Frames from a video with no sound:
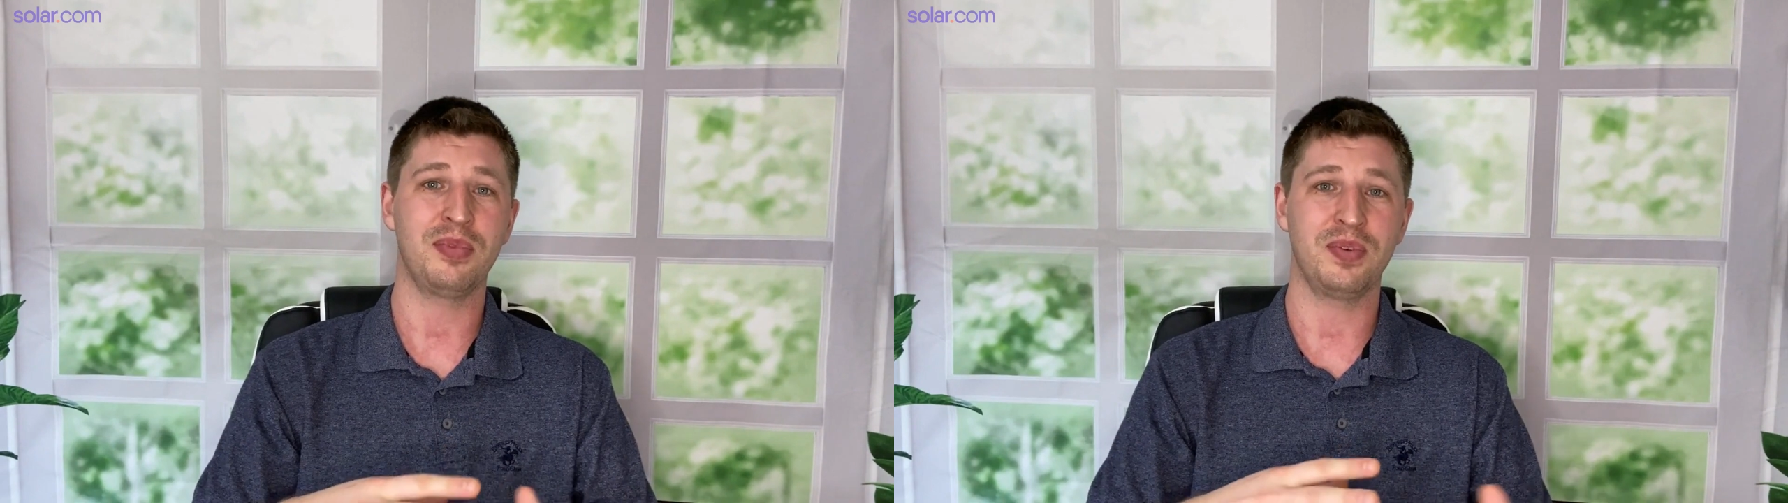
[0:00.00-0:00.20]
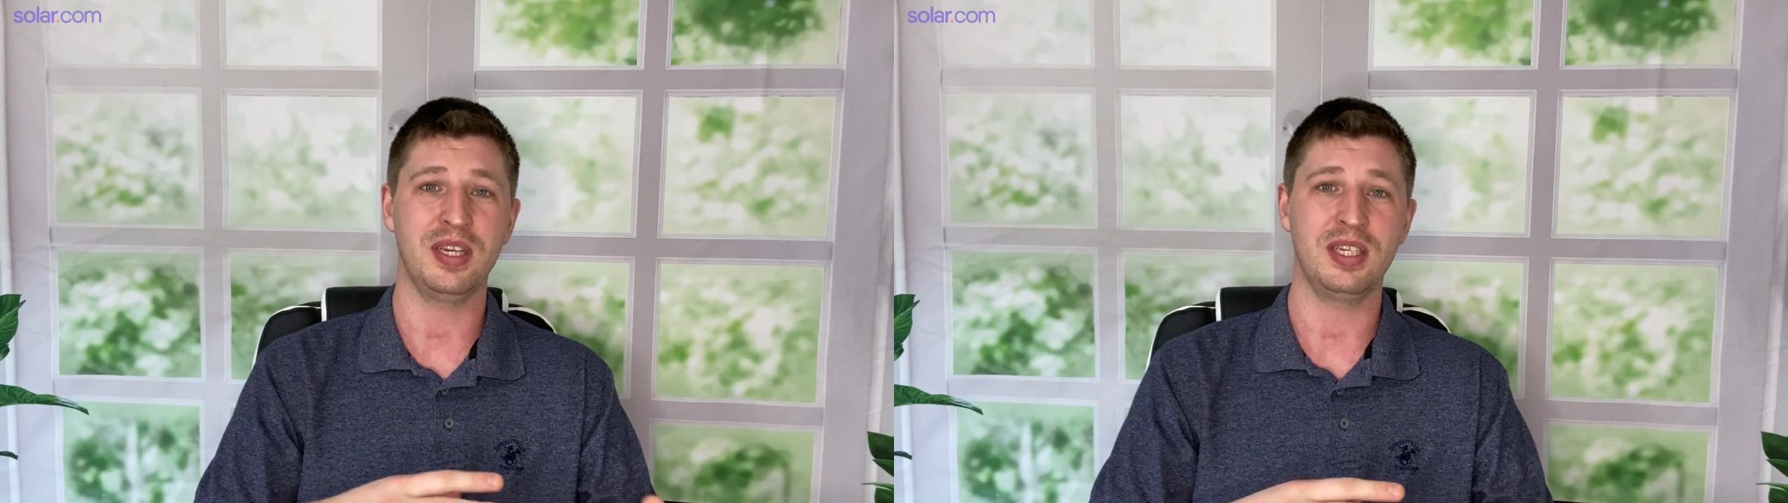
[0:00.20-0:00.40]

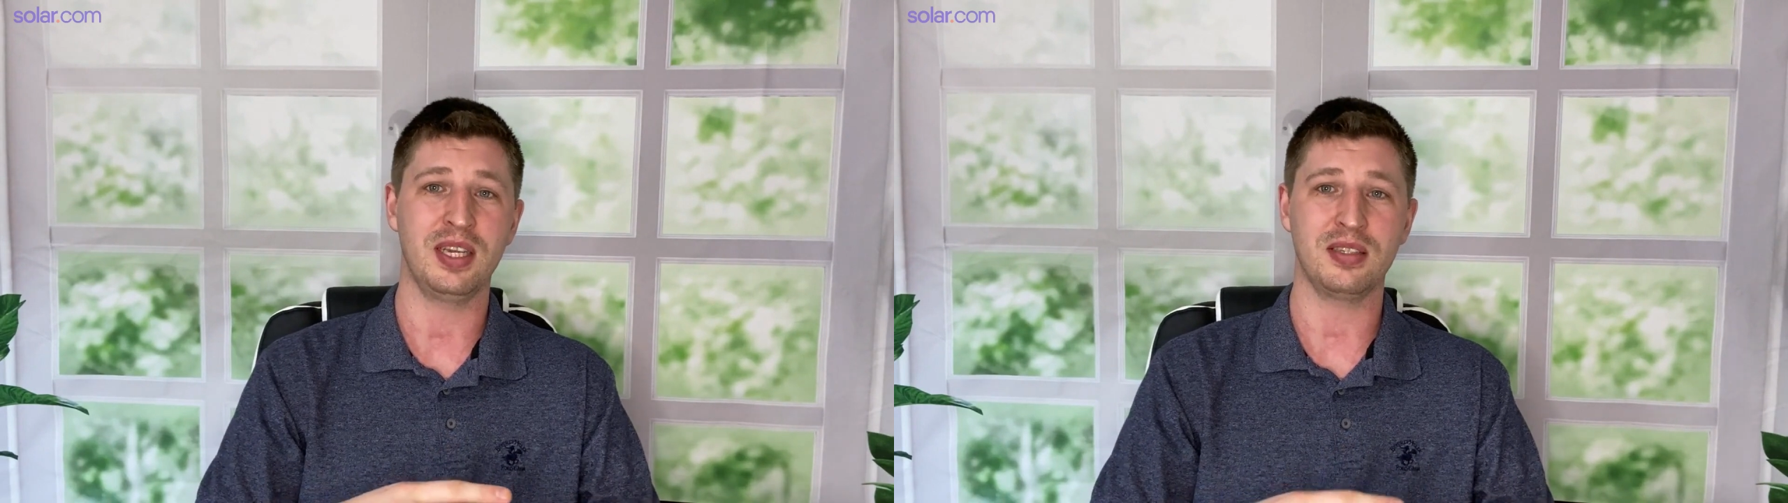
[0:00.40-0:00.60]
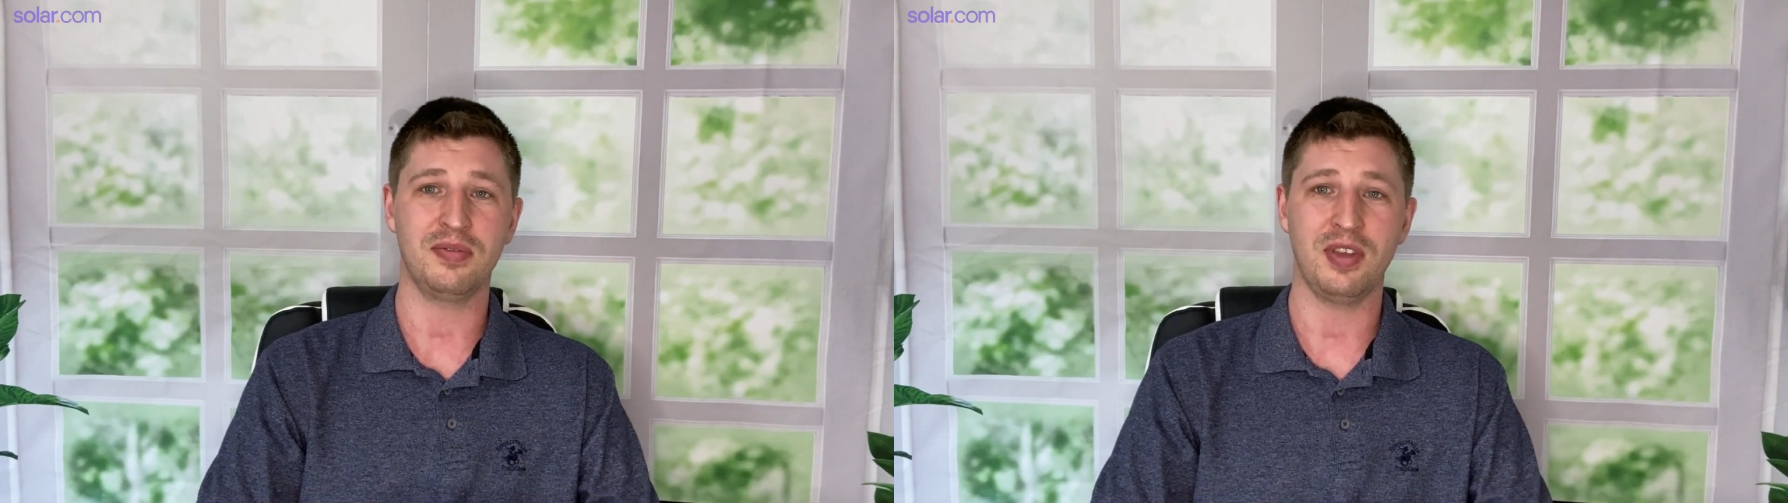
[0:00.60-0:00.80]
3
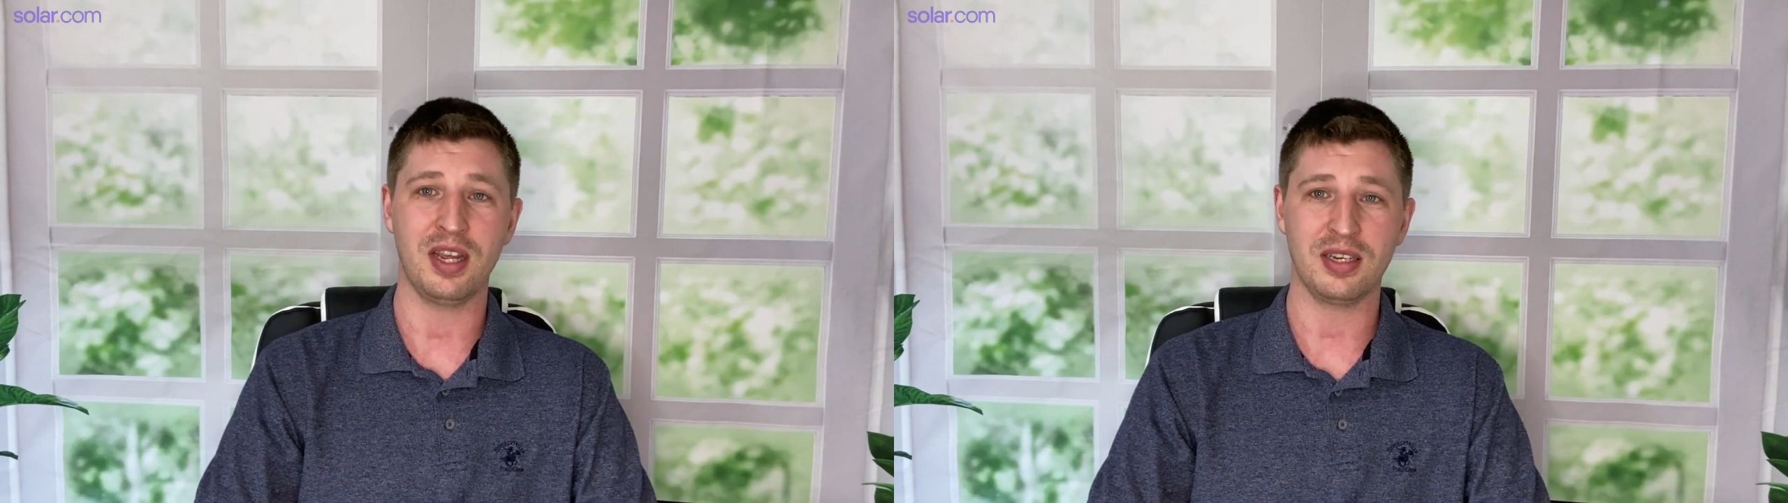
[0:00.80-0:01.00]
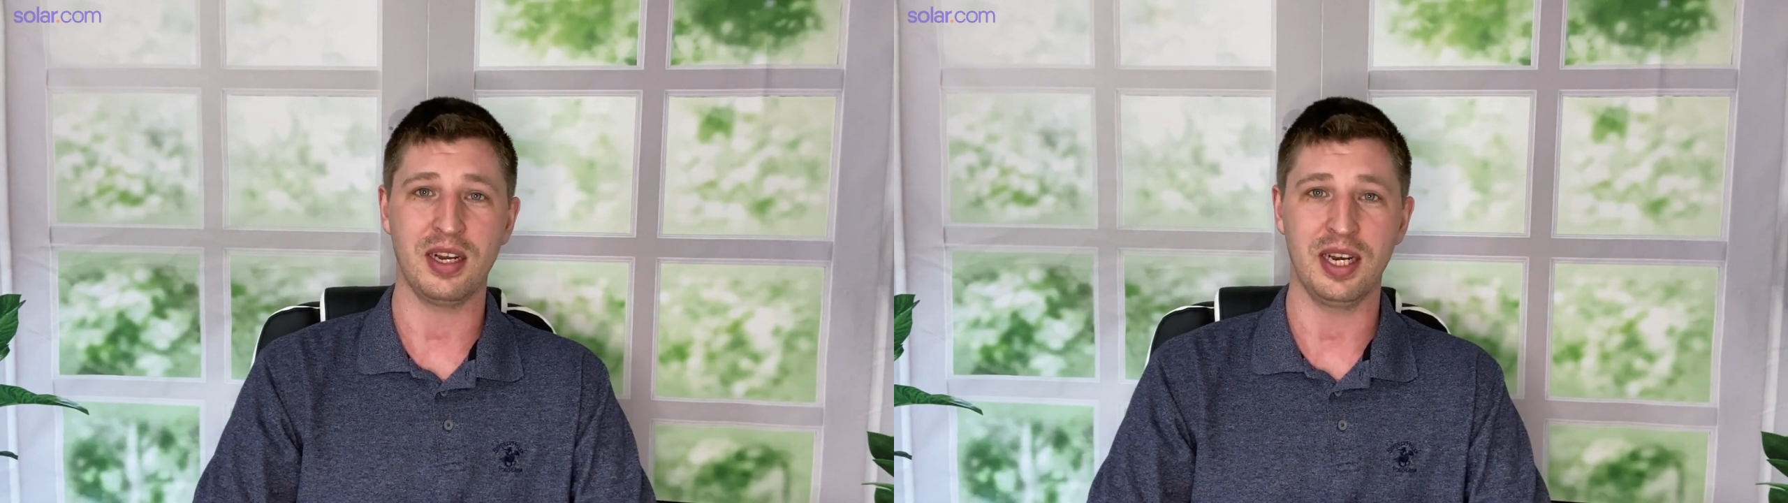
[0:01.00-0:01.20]
takes
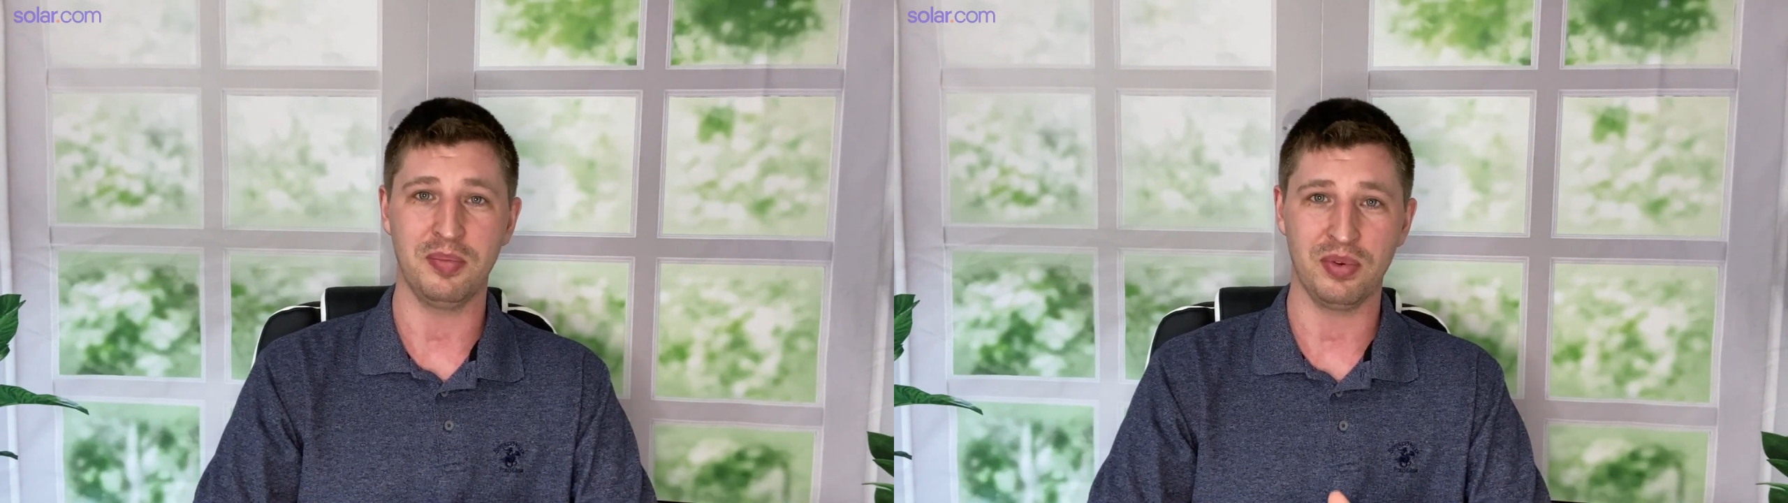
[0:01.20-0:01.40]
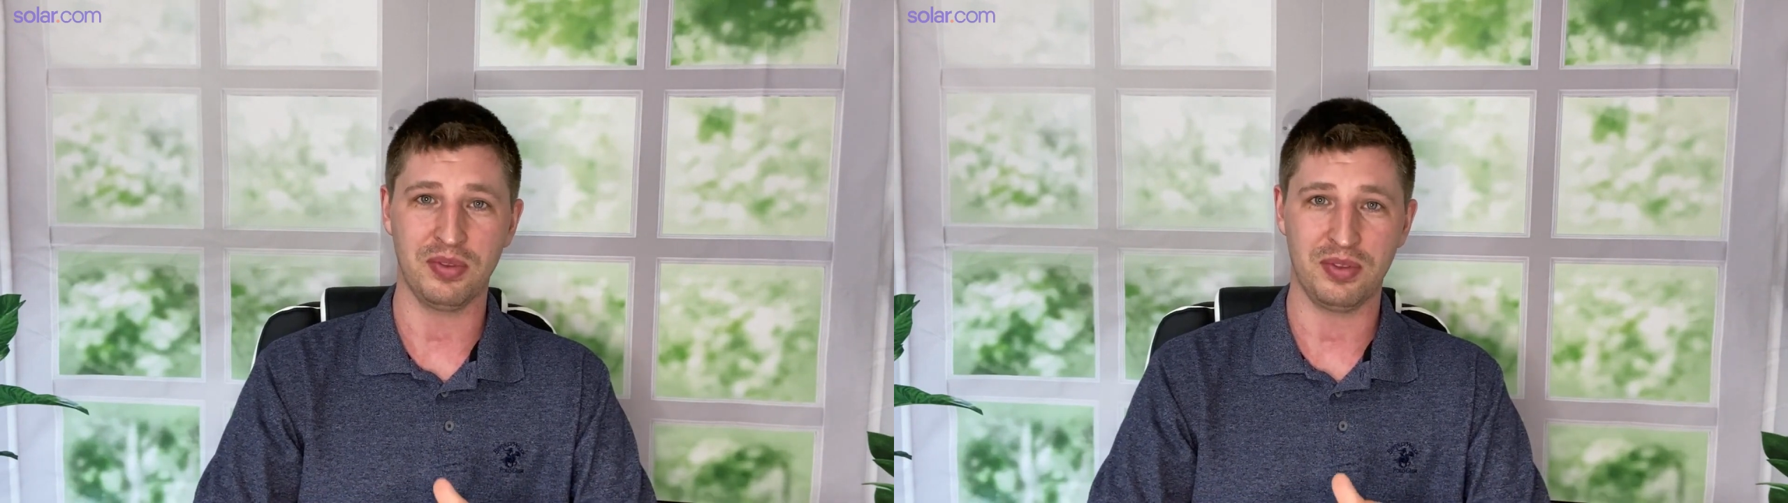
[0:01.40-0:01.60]
effect on April